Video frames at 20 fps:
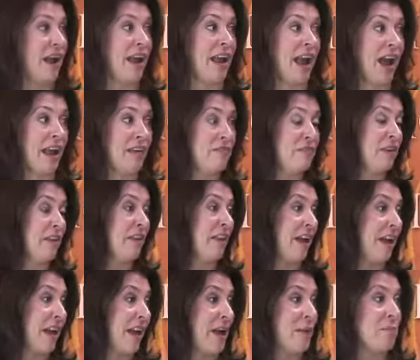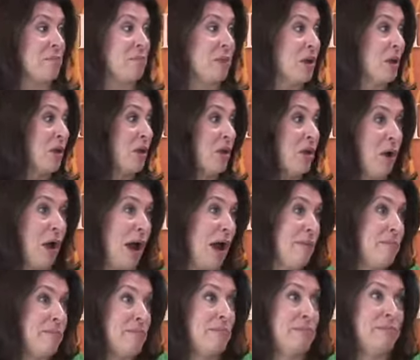I feel like
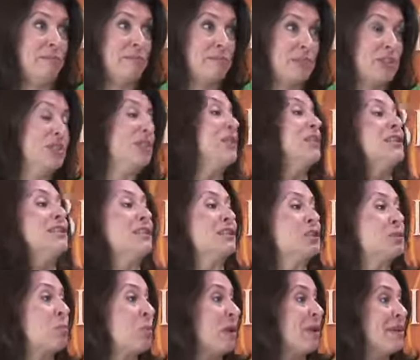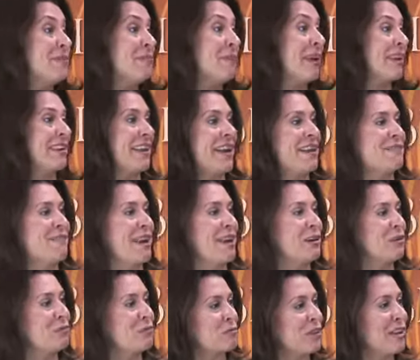I'm still in the spring of my life. I
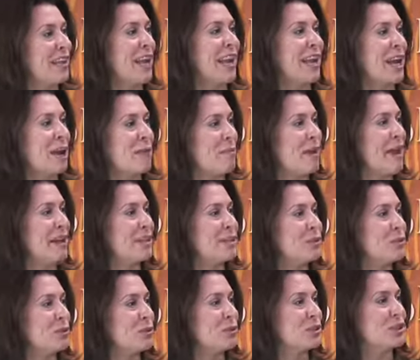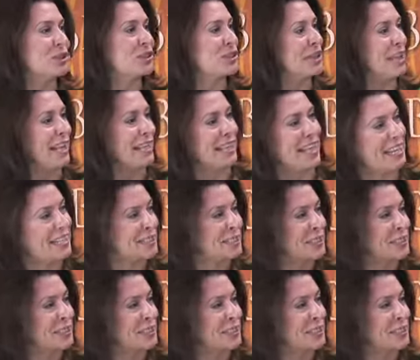don't feel like I'm headed towards the late